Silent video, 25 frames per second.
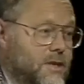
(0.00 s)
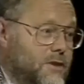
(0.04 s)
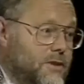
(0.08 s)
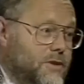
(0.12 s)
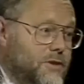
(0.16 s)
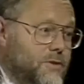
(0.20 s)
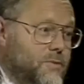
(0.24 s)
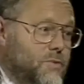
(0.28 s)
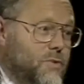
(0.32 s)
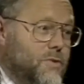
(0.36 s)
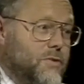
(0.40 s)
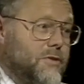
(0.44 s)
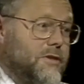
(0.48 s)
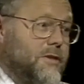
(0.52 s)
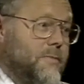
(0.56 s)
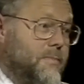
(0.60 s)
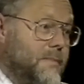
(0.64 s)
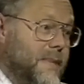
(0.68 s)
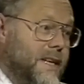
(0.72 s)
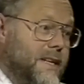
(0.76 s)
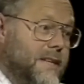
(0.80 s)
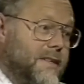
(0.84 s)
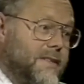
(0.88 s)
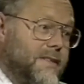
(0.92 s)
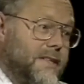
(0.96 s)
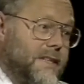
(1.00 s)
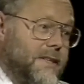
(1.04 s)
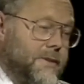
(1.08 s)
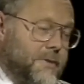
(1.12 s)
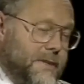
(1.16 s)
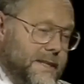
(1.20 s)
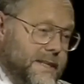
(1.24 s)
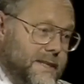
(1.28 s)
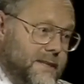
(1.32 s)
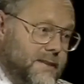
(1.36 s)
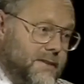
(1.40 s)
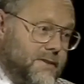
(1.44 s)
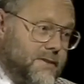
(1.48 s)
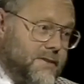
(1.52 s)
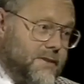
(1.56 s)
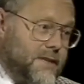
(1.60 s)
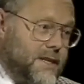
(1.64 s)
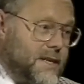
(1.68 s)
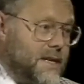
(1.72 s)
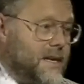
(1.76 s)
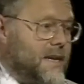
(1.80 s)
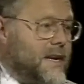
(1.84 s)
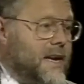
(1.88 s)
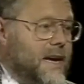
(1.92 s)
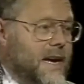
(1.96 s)
towards a million degrees,
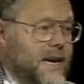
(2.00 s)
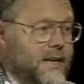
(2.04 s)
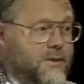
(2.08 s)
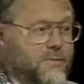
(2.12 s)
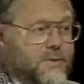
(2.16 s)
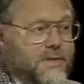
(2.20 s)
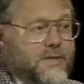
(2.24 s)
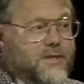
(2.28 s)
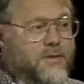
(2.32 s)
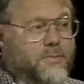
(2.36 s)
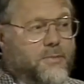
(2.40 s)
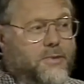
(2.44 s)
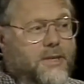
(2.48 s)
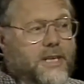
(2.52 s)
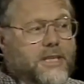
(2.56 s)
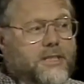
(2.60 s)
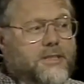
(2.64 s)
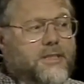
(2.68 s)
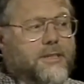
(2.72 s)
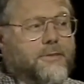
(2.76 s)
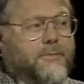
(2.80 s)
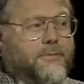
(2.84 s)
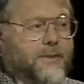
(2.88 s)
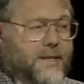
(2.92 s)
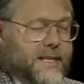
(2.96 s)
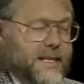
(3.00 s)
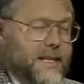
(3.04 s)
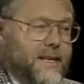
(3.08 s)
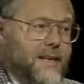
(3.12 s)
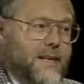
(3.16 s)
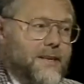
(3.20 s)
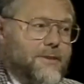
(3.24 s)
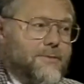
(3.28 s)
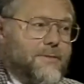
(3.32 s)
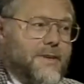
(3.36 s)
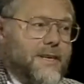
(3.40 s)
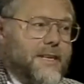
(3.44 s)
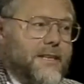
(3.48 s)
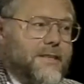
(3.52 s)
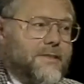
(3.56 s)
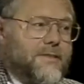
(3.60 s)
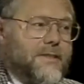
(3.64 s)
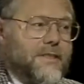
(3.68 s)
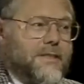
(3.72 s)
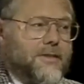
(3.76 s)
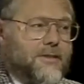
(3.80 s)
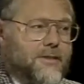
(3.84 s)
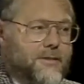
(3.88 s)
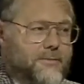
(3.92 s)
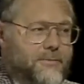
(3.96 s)
and with the pressure finally
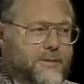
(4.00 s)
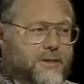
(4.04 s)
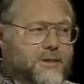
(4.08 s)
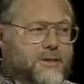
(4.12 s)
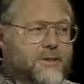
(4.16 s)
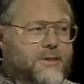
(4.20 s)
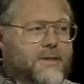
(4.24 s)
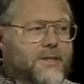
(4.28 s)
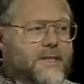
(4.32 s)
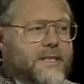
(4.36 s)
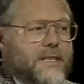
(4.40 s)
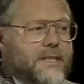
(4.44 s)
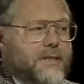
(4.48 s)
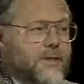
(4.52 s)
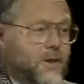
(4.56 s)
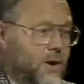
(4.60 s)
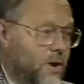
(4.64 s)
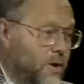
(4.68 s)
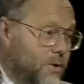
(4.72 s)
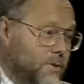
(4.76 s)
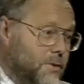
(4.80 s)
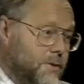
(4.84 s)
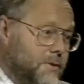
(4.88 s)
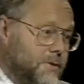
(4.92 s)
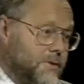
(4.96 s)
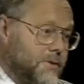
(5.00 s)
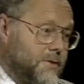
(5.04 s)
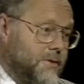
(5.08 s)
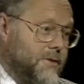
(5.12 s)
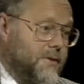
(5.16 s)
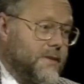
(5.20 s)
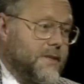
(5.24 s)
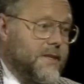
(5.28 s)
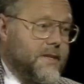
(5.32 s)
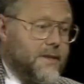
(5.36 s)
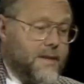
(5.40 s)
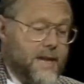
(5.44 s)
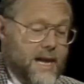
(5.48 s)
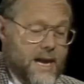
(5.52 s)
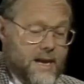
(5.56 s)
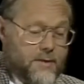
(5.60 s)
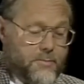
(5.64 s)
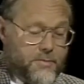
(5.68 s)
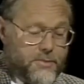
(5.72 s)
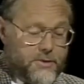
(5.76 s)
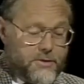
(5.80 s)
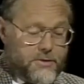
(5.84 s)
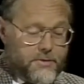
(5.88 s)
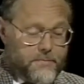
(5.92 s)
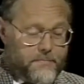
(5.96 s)
rising sufficiently to halt the
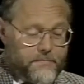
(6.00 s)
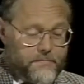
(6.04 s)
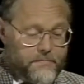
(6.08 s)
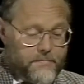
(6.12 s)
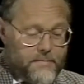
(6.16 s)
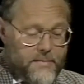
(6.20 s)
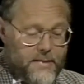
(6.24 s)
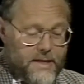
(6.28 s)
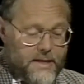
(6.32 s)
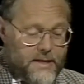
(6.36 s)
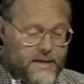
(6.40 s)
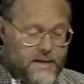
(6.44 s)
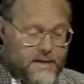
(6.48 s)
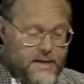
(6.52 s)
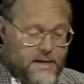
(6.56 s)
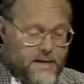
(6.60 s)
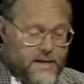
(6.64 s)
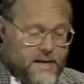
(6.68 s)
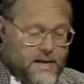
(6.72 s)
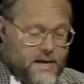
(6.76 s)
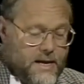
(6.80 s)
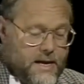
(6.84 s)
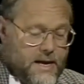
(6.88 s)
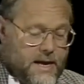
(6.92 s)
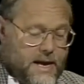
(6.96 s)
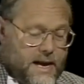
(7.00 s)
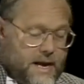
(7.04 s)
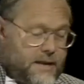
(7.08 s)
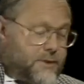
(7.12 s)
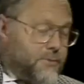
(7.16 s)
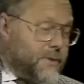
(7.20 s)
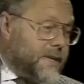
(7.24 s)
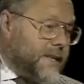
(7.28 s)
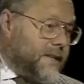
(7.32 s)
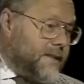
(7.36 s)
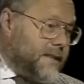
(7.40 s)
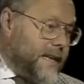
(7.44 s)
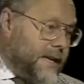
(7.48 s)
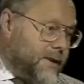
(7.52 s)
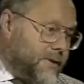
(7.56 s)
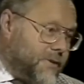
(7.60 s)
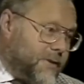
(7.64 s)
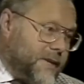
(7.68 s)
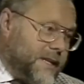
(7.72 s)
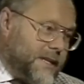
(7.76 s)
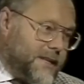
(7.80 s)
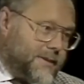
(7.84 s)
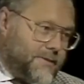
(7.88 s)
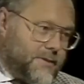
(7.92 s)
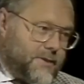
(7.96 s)
collapse. And we can now
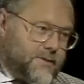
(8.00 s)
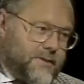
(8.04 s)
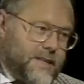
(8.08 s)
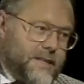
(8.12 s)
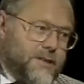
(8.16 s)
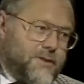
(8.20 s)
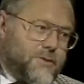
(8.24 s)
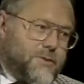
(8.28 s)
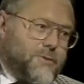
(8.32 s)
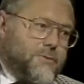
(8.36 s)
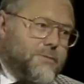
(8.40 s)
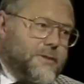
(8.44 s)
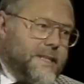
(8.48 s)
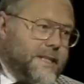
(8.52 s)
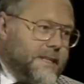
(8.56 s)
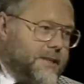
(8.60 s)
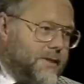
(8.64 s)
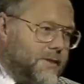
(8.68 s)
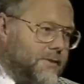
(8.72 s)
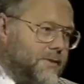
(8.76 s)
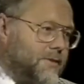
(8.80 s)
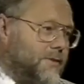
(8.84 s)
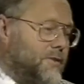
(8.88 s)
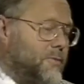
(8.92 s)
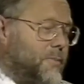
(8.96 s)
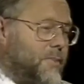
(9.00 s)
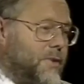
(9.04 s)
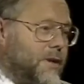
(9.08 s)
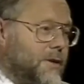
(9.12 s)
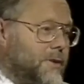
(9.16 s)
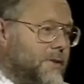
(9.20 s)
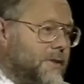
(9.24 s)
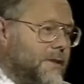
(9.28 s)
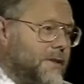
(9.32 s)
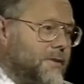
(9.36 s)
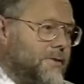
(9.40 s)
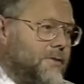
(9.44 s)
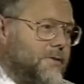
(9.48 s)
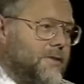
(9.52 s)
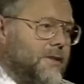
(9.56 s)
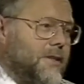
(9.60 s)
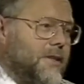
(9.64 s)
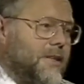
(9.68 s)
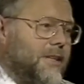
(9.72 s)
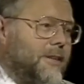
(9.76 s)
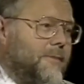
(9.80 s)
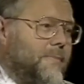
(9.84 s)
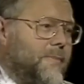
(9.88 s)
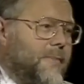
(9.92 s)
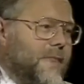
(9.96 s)
think of the central region as a
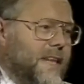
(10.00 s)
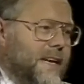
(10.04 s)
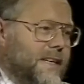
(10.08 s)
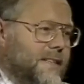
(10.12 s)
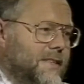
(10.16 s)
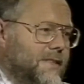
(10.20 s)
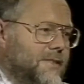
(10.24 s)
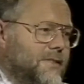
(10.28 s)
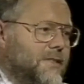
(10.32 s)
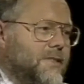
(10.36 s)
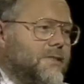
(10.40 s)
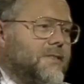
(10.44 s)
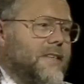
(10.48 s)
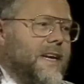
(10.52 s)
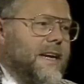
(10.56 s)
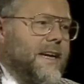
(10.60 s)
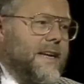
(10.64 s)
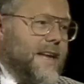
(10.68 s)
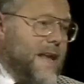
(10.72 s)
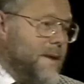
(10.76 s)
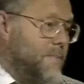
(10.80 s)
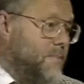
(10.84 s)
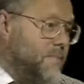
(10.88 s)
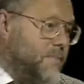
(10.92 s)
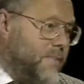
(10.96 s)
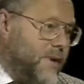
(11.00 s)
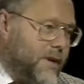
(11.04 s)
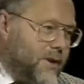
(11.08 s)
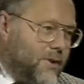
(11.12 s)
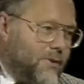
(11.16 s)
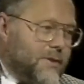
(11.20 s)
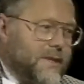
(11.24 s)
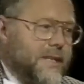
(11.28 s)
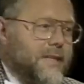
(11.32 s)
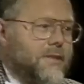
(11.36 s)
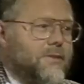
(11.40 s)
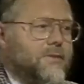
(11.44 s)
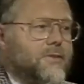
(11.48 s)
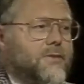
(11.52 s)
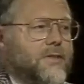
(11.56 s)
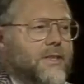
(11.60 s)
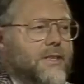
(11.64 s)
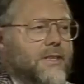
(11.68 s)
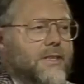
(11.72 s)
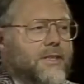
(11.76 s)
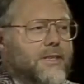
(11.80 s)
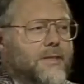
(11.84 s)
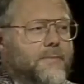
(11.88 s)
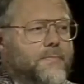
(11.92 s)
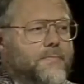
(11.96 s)
protostar, that is to say an embryonic yes.
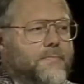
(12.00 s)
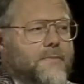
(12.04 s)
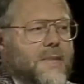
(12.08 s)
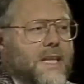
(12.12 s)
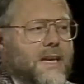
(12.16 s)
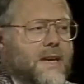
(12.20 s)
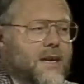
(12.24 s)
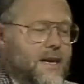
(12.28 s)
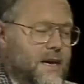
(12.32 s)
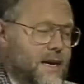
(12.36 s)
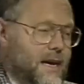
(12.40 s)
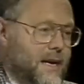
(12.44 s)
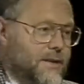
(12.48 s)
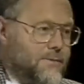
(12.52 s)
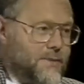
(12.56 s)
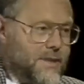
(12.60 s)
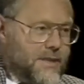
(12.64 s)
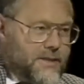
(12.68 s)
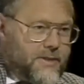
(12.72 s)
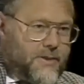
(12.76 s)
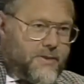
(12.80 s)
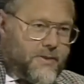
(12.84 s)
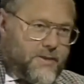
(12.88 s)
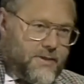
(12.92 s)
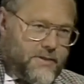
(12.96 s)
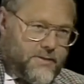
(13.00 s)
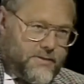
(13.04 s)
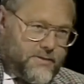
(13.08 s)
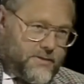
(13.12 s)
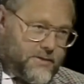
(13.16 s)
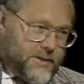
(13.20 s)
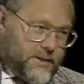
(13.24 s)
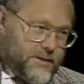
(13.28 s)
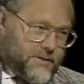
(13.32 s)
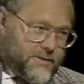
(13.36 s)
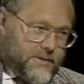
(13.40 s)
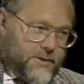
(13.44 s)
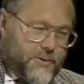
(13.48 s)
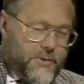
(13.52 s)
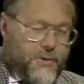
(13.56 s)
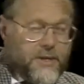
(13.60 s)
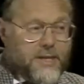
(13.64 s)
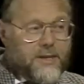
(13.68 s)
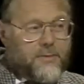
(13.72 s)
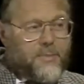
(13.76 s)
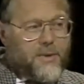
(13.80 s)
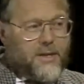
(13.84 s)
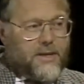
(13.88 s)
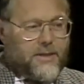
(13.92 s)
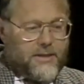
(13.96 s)
star, uh, rather than as just a
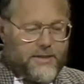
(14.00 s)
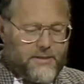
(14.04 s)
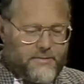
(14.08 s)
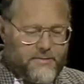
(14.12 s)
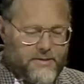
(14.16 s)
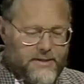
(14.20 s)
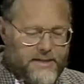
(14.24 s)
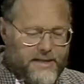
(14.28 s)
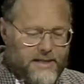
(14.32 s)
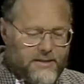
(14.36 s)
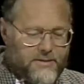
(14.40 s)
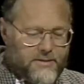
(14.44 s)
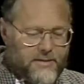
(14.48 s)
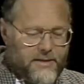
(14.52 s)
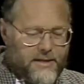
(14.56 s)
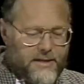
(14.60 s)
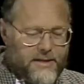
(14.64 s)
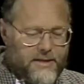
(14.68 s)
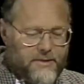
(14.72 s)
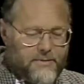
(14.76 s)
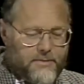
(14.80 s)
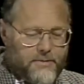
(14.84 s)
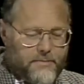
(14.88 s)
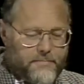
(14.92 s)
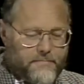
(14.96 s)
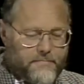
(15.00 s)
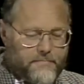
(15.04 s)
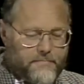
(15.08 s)
thick part of the gas cloud.